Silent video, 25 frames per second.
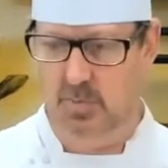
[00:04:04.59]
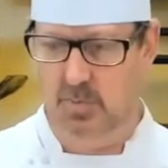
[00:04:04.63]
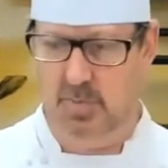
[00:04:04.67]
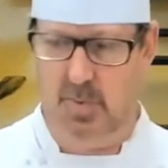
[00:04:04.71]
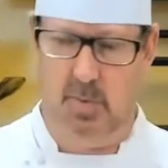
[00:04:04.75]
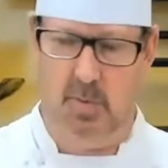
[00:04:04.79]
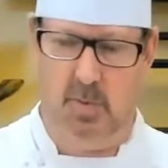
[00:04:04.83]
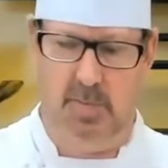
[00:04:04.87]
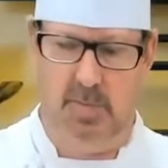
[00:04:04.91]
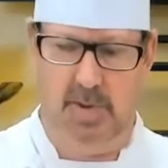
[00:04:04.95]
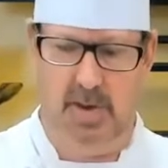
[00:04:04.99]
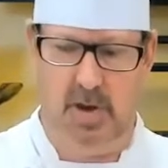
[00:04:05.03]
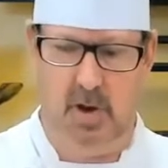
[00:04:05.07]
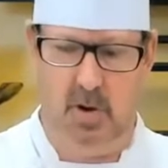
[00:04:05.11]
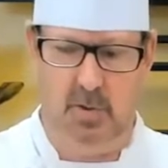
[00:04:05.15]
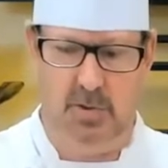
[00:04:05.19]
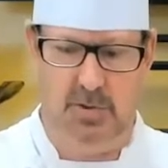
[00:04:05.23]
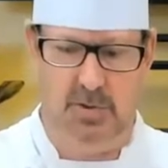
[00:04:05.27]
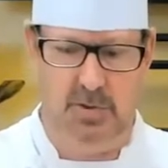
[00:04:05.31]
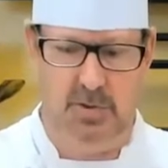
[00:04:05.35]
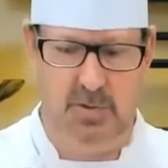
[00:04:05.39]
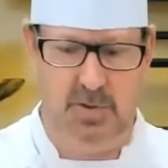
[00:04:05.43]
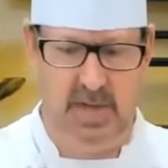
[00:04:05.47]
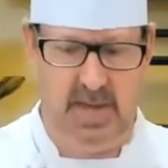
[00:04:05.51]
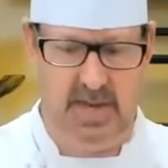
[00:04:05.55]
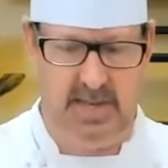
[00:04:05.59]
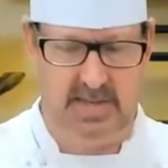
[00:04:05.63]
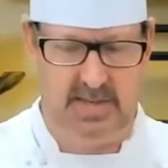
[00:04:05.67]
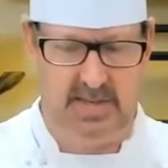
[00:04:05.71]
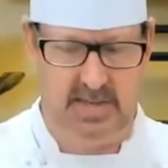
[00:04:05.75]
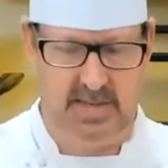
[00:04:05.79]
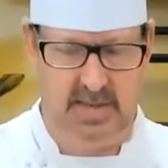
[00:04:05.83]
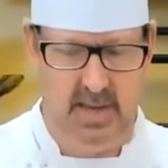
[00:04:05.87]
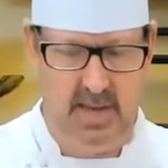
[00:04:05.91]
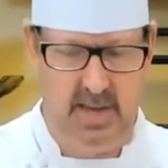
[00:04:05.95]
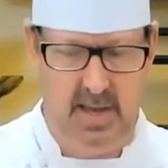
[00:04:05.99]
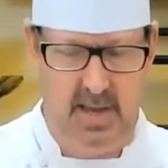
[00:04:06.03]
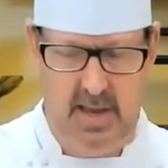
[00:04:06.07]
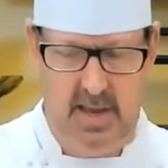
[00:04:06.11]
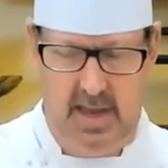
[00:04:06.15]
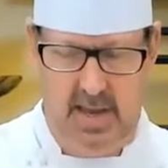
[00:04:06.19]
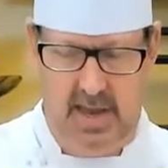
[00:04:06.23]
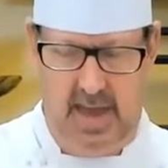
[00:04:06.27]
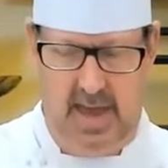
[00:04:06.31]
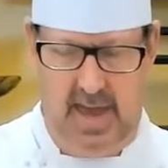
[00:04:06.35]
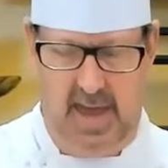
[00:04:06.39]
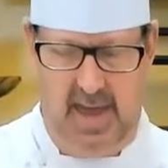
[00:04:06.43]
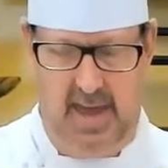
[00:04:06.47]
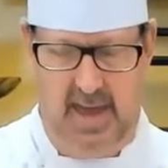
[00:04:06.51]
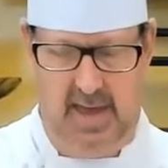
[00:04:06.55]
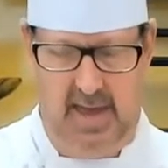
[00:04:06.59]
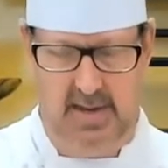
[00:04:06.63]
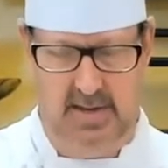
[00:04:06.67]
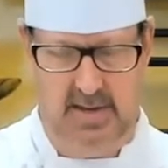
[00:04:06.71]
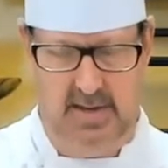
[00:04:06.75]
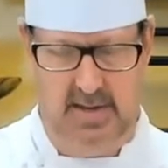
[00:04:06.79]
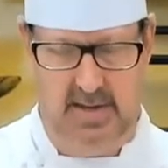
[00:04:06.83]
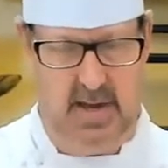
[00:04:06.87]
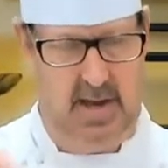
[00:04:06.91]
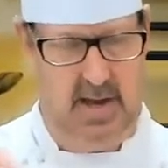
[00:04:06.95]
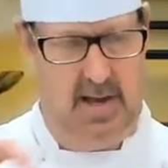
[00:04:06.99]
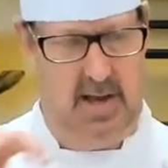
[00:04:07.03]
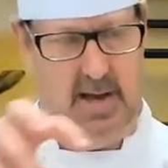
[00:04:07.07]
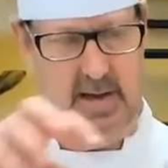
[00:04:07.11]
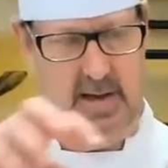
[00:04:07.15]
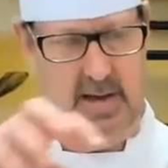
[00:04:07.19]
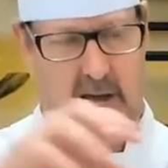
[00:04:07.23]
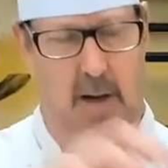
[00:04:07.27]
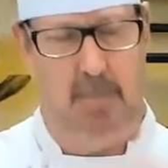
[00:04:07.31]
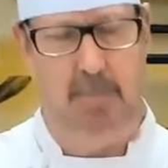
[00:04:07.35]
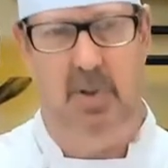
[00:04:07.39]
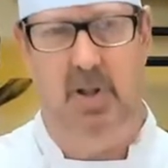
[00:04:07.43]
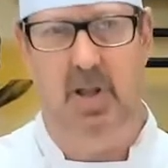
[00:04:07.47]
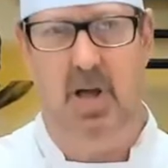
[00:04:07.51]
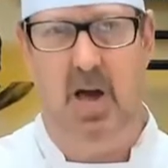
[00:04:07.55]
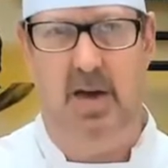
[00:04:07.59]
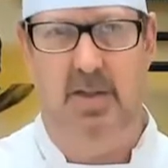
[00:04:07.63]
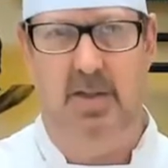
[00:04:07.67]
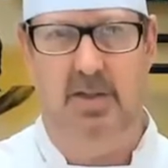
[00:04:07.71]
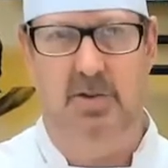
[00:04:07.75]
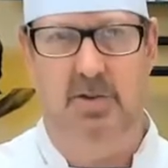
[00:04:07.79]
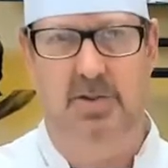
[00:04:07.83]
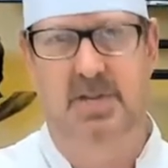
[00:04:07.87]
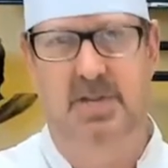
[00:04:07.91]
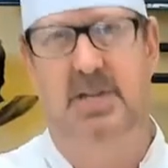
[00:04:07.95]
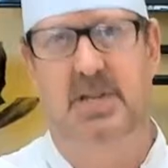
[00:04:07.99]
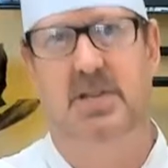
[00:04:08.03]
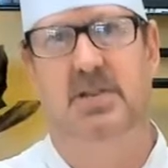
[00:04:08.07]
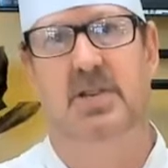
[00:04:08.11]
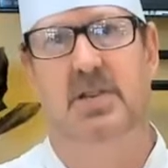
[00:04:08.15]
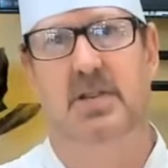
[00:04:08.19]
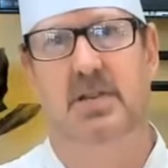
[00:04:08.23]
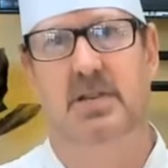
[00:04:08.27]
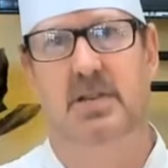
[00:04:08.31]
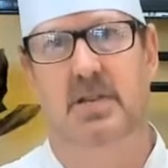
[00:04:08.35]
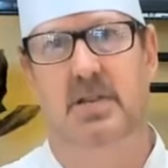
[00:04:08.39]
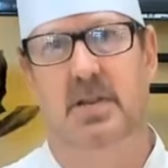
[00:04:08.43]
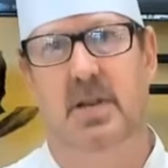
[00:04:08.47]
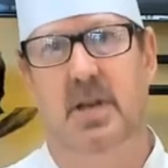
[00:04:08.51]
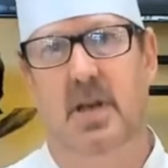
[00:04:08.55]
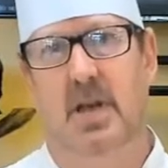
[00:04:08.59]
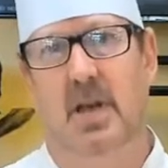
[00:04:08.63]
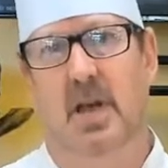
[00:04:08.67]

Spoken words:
But we'll be going through this and a couple other dishes,